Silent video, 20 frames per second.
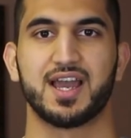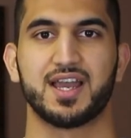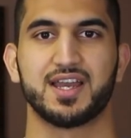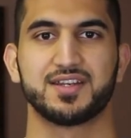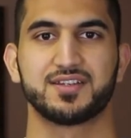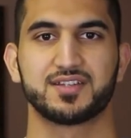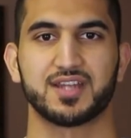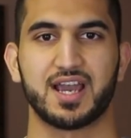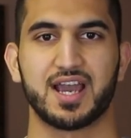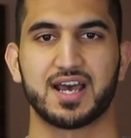
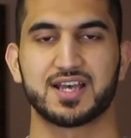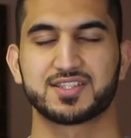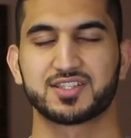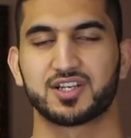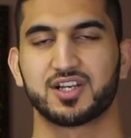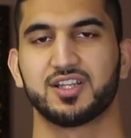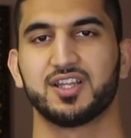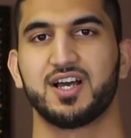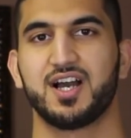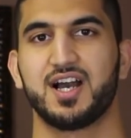and ask
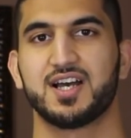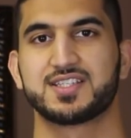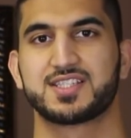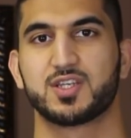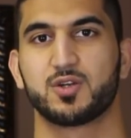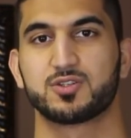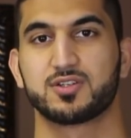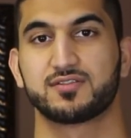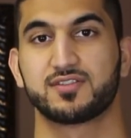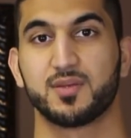Allah
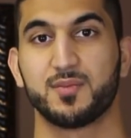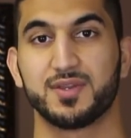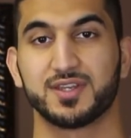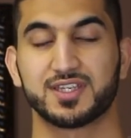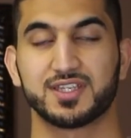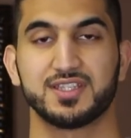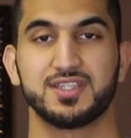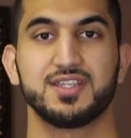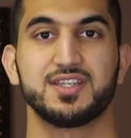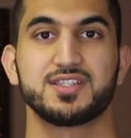Azza wa Jal to
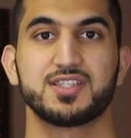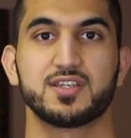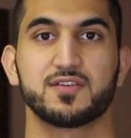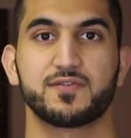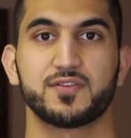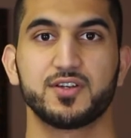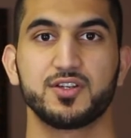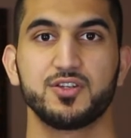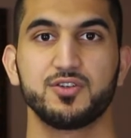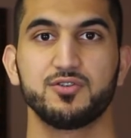make it easy
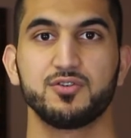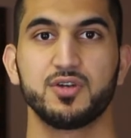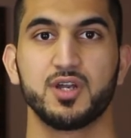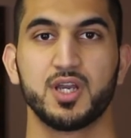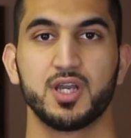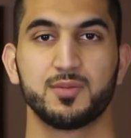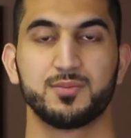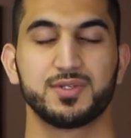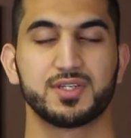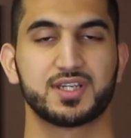for you,
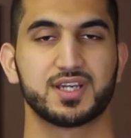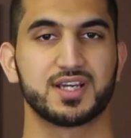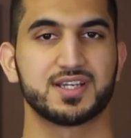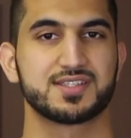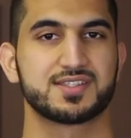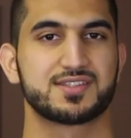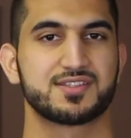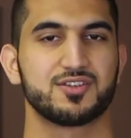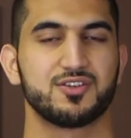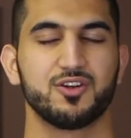
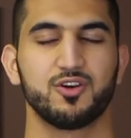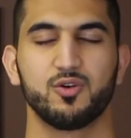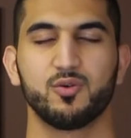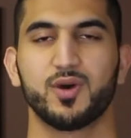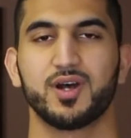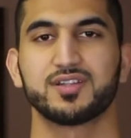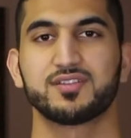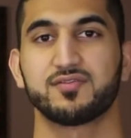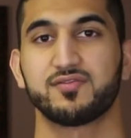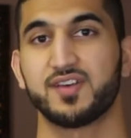because you know
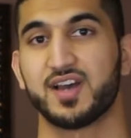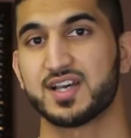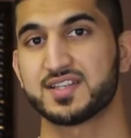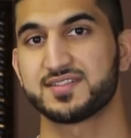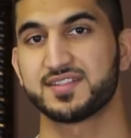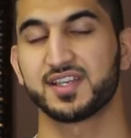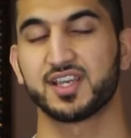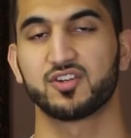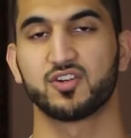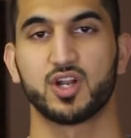what,
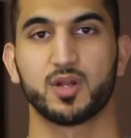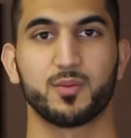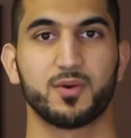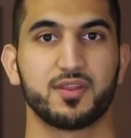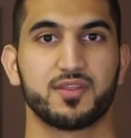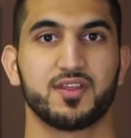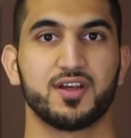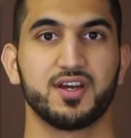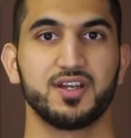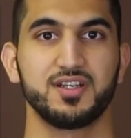fasting in
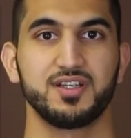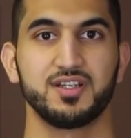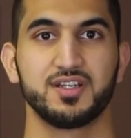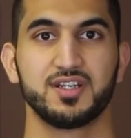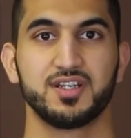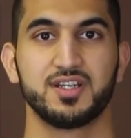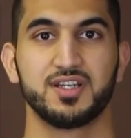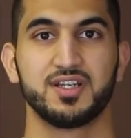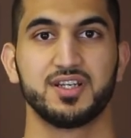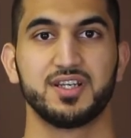Ramadan
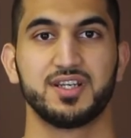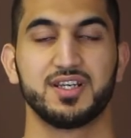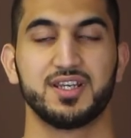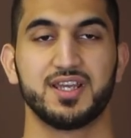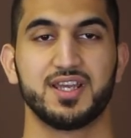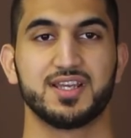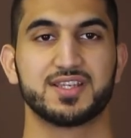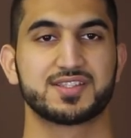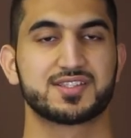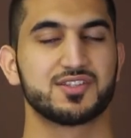
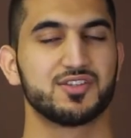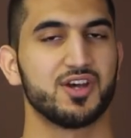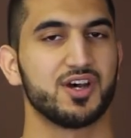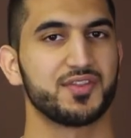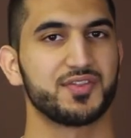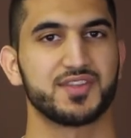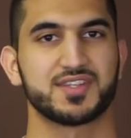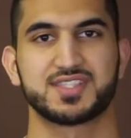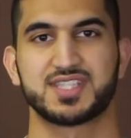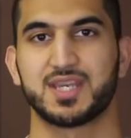is
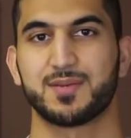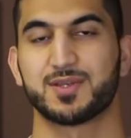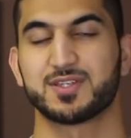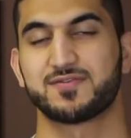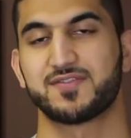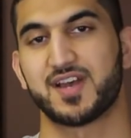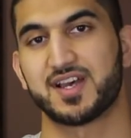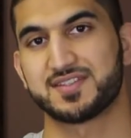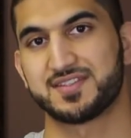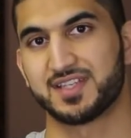not the same as
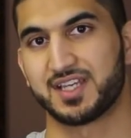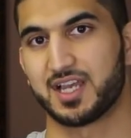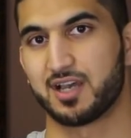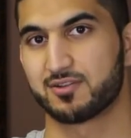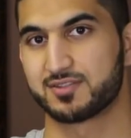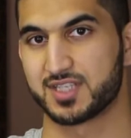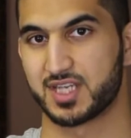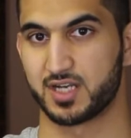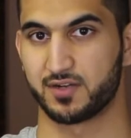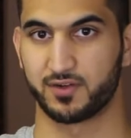fasting
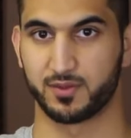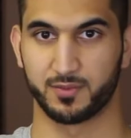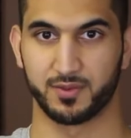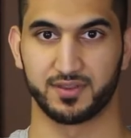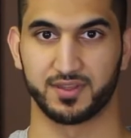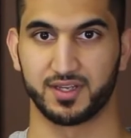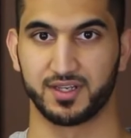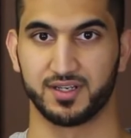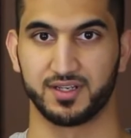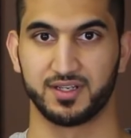outside of
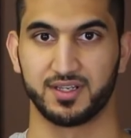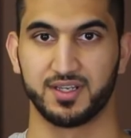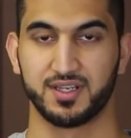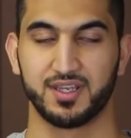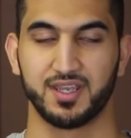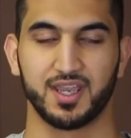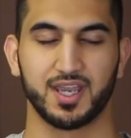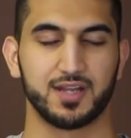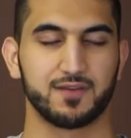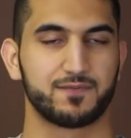Ramadan.
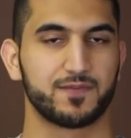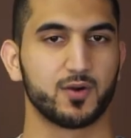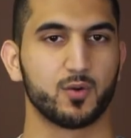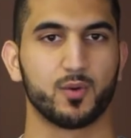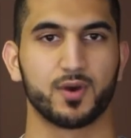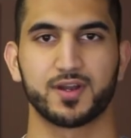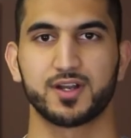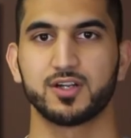And for